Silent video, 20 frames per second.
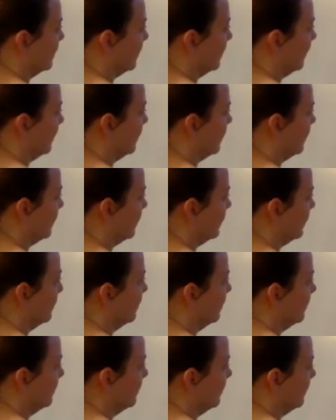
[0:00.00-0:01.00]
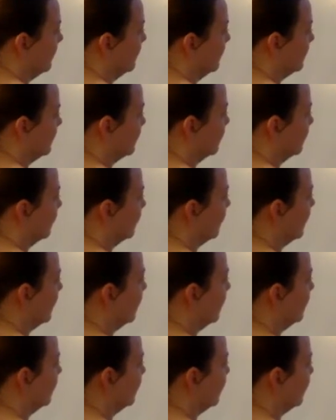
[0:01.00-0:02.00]
K is
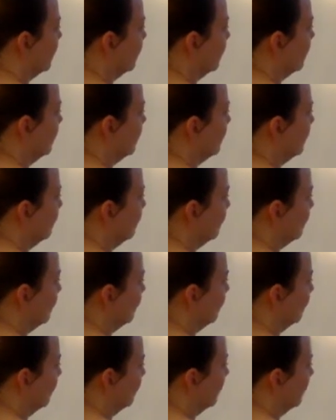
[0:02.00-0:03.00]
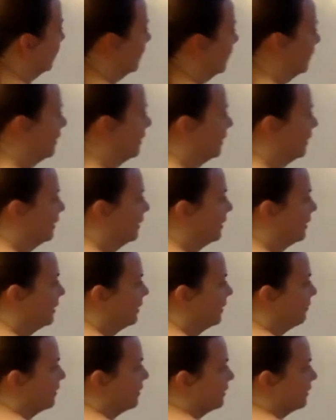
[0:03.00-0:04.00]
greater than Q, now
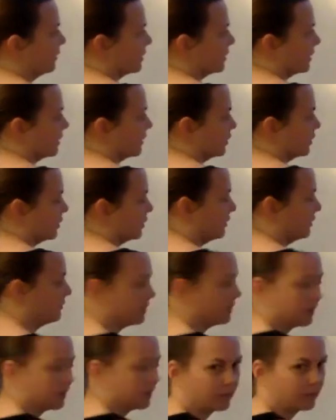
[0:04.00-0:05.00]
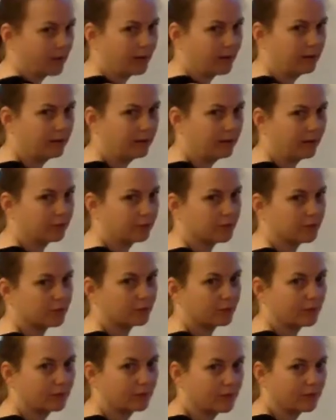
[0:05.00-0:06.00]
we know it's going to shift to the right. I've just
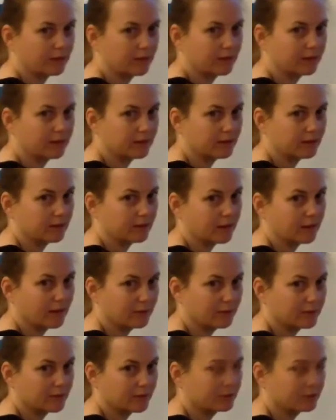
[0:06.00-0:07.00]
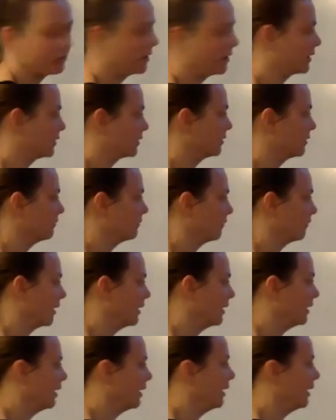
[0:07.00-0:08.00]
rewritten this in the opposite direction, right?
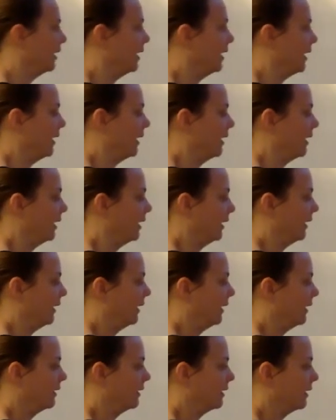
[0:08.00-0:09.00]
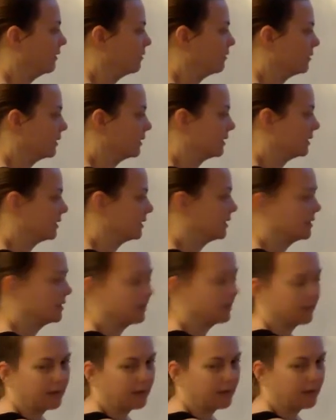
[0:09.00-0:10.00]
And now you can see that
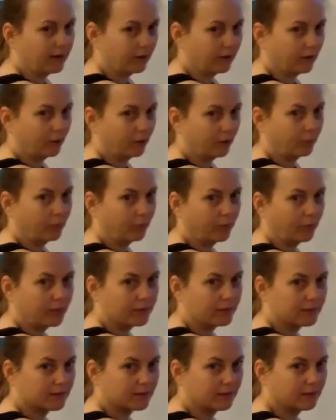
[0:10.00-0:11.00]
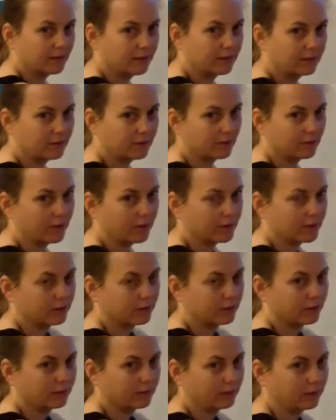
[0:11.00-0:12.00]
the arrow points in the direction
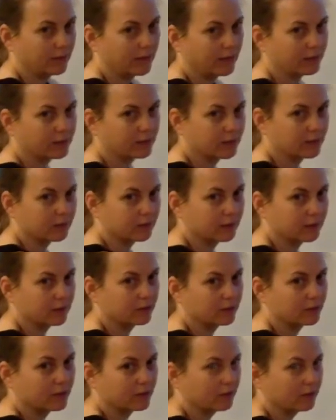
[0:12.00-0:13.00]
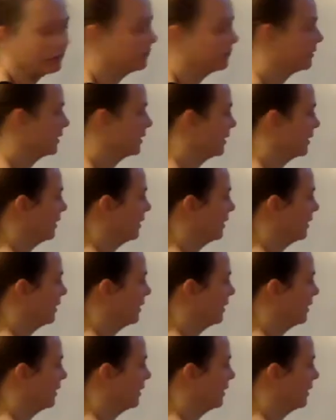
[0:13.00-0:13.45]
that the reaction is going to shift.